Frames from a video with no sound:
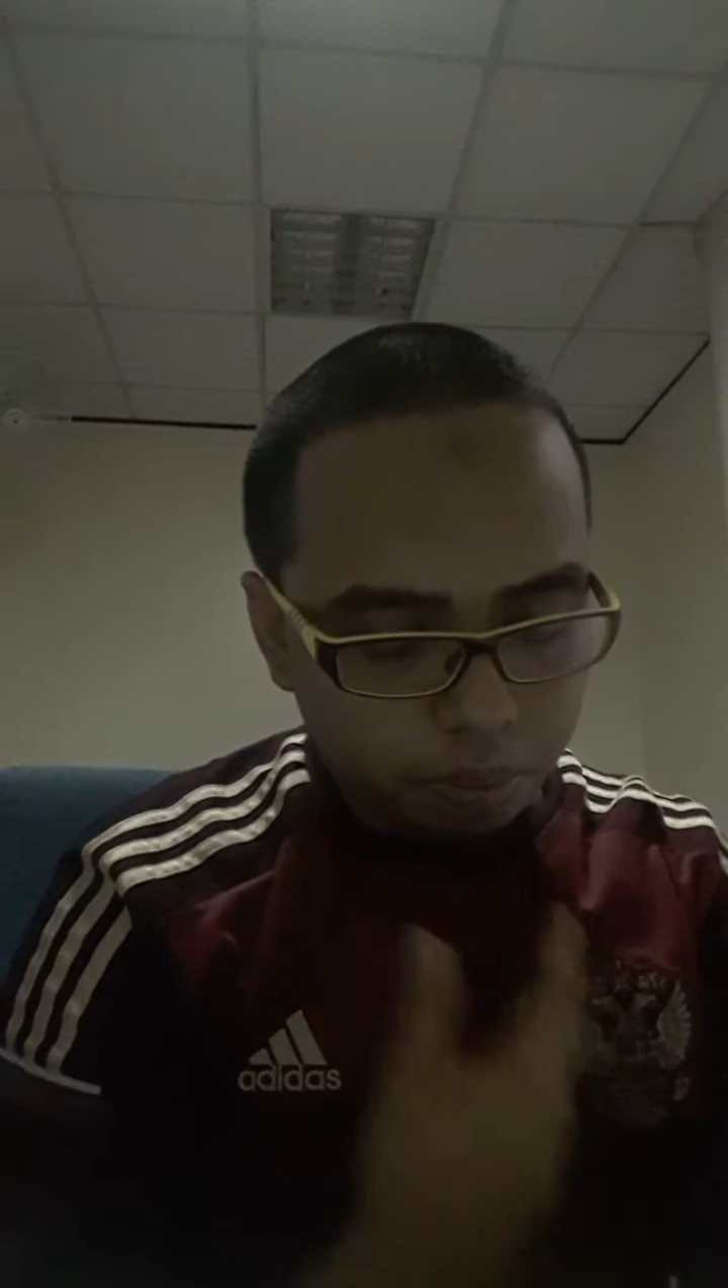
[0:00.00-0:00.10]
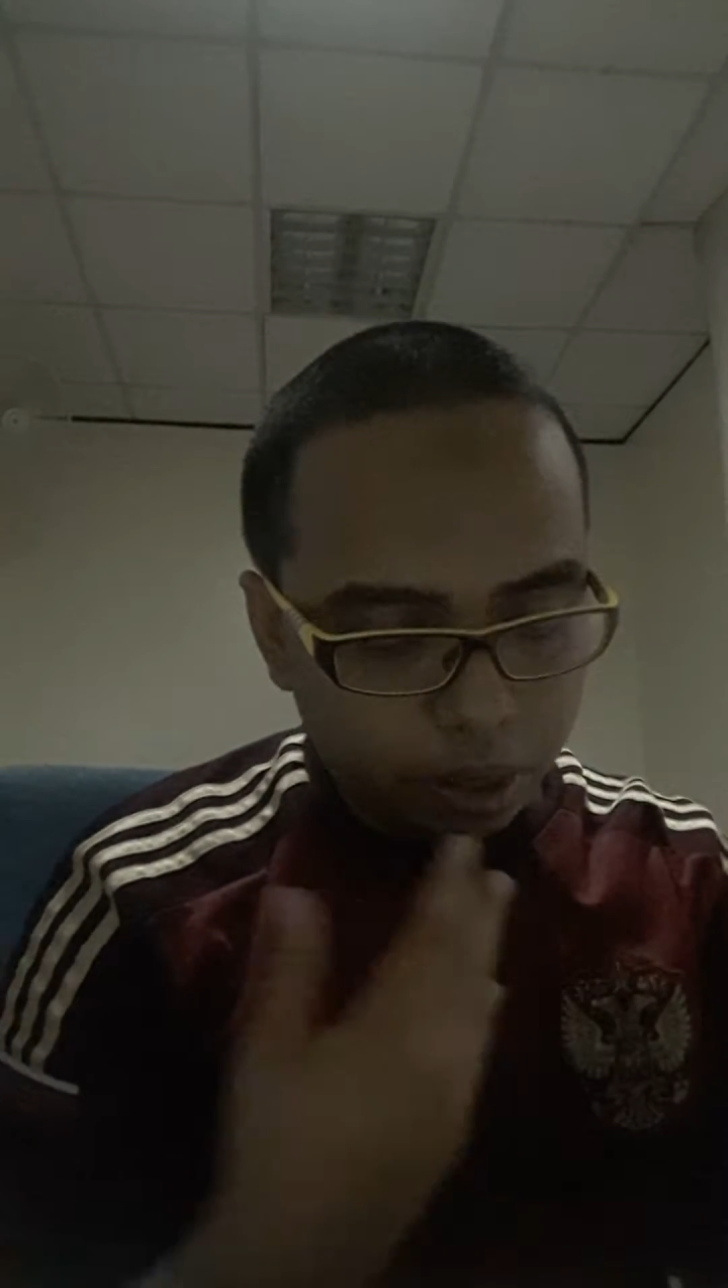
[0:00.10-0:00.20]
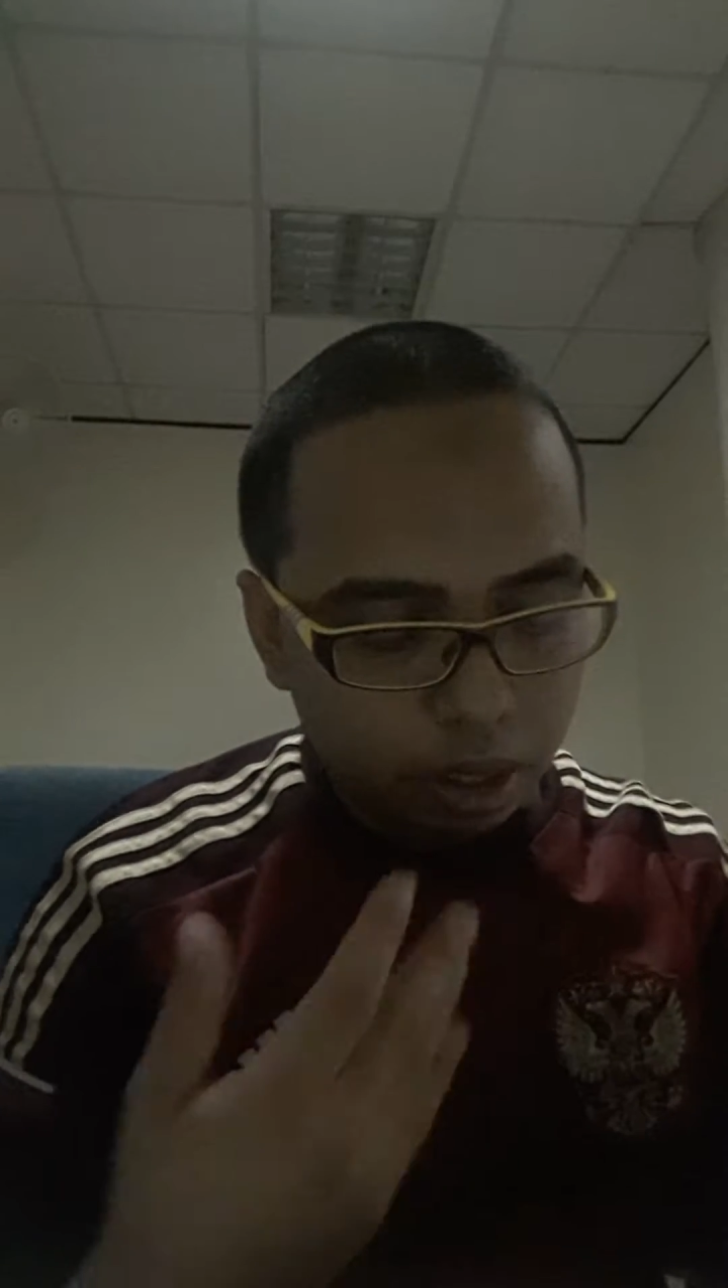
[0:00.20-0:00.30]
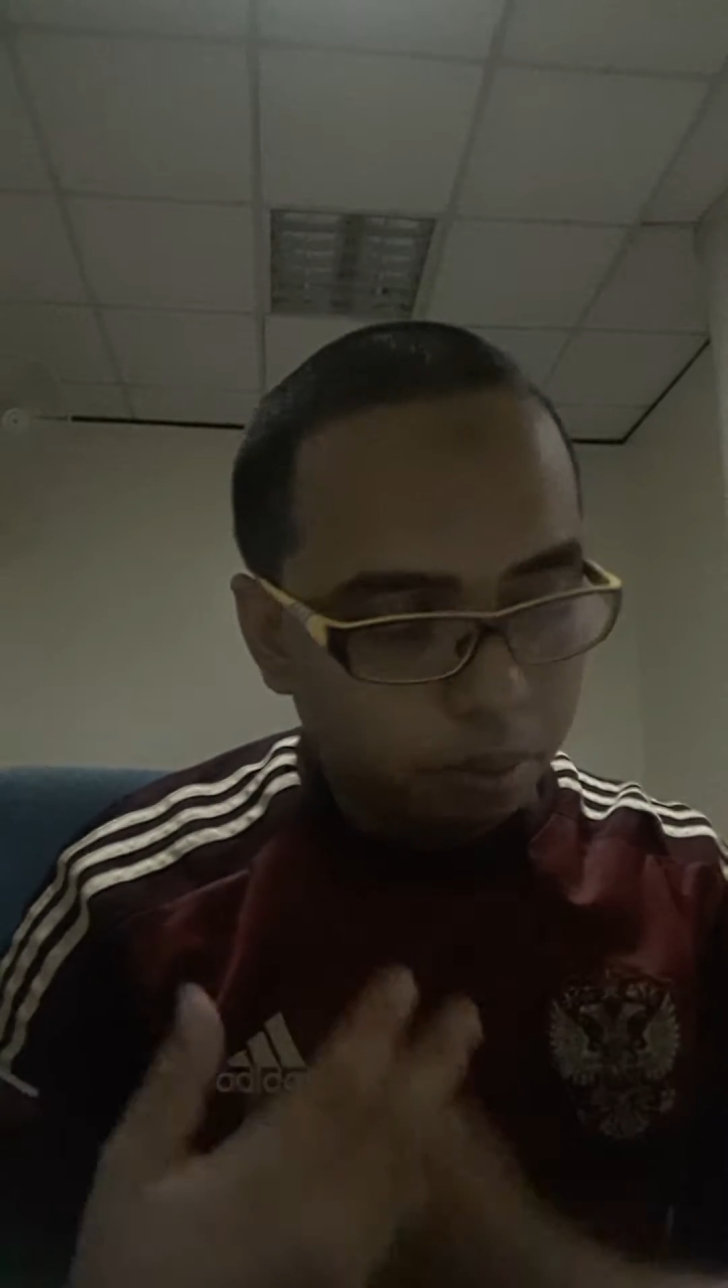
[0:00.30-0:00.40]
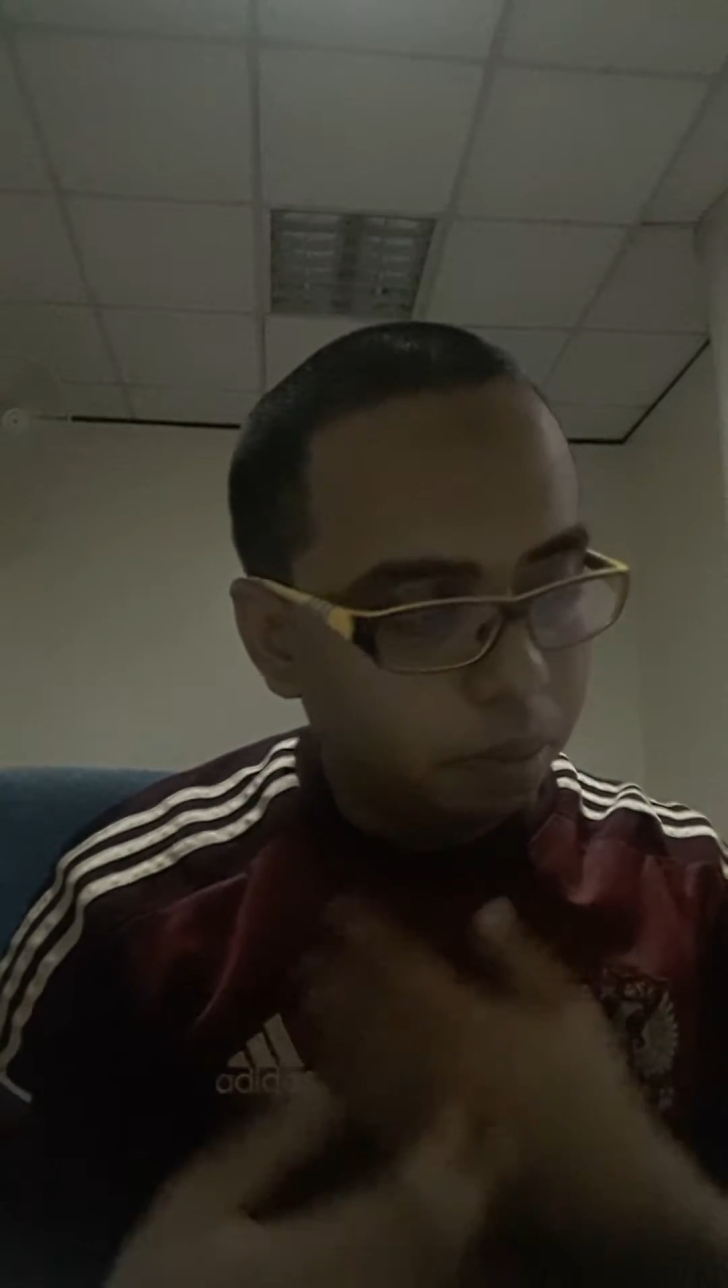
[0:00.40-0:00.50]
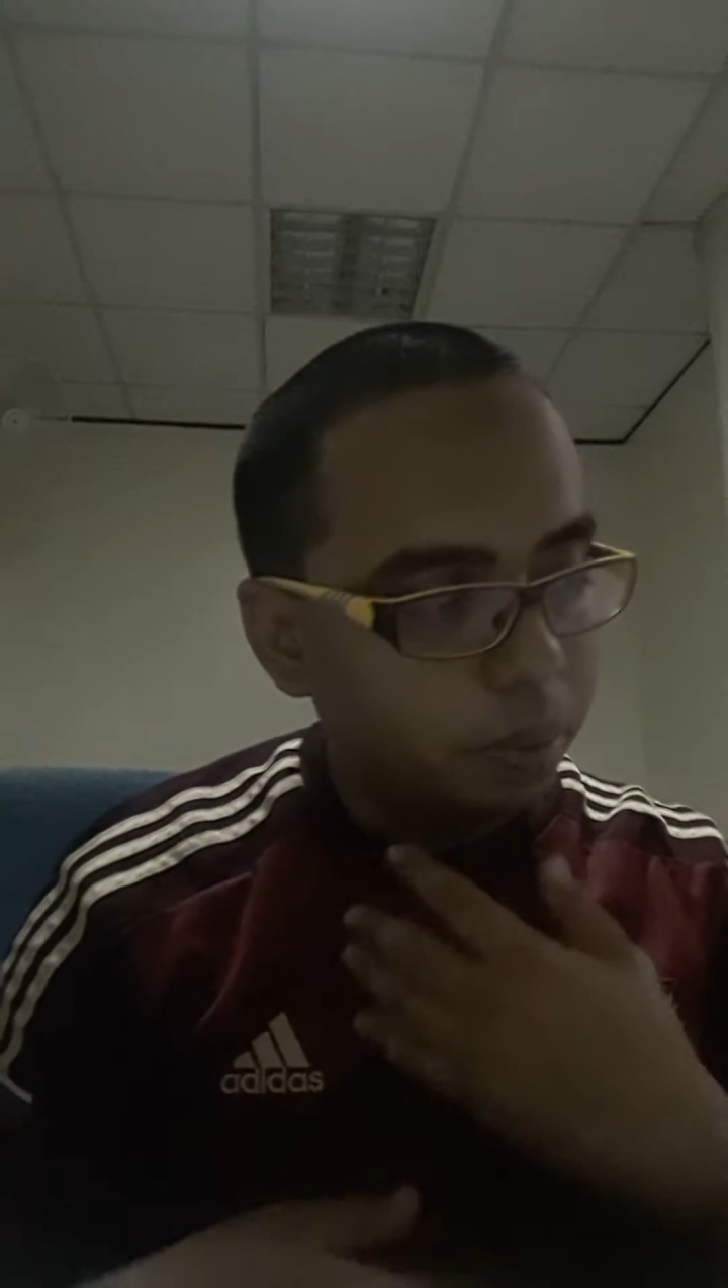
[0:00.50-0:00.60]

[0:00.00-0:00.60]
patient may